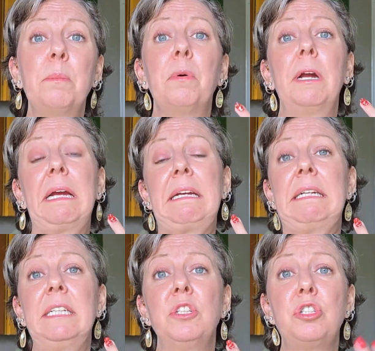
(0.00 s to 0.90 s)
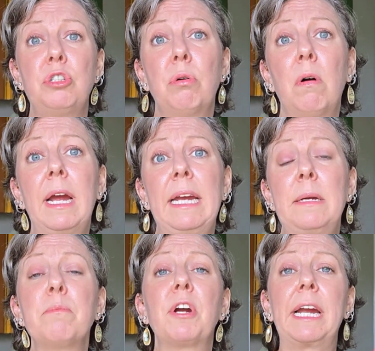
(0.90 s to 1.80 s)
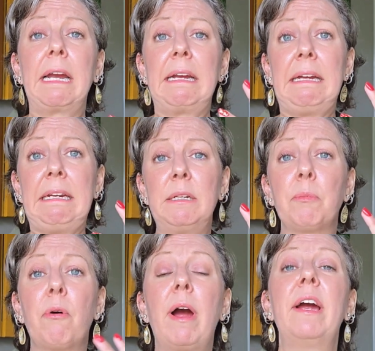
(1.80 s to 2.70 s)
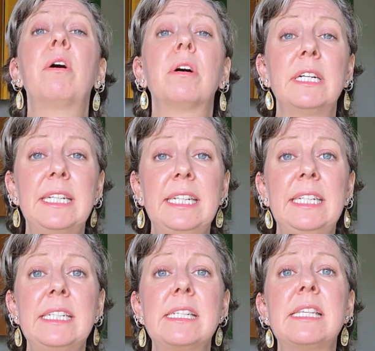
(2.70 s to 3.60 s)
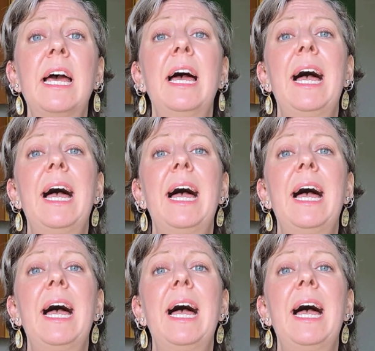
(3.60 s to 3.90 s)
bringing in joy, bringing in priorities,